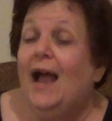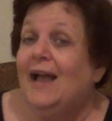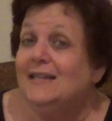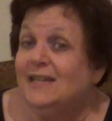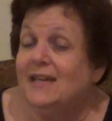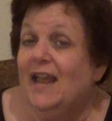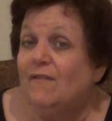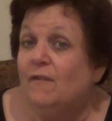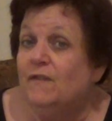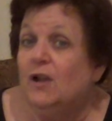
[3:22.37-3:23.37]
I didn't
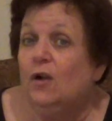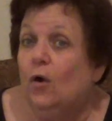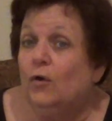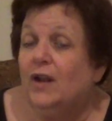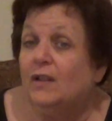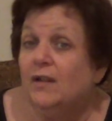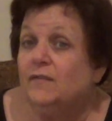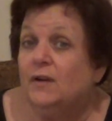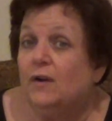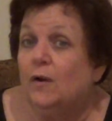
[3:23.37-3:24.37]
have a vehicle, and I
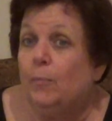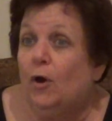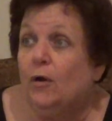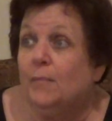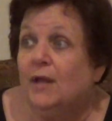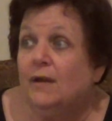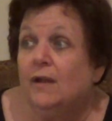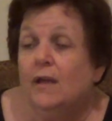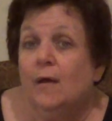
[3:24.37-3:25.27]
lived in an apartment,